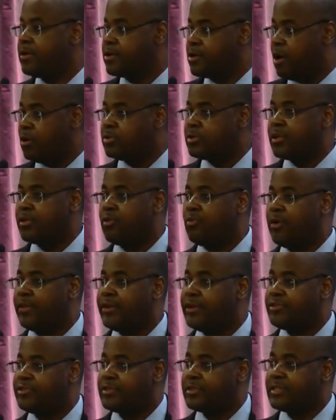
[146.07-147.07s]
go to the one
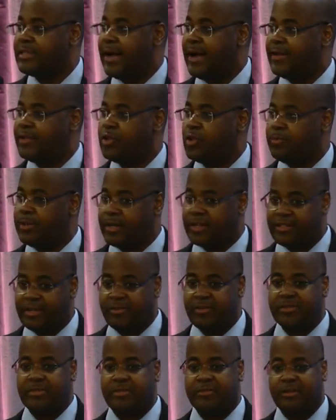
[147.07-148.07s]
that you're assigned to, because
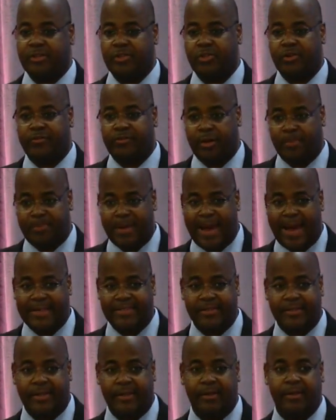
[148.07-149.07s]
there is an issue of
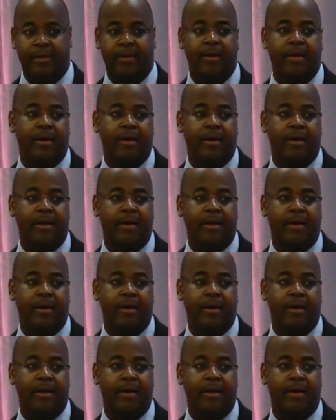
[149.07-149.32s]
capacity,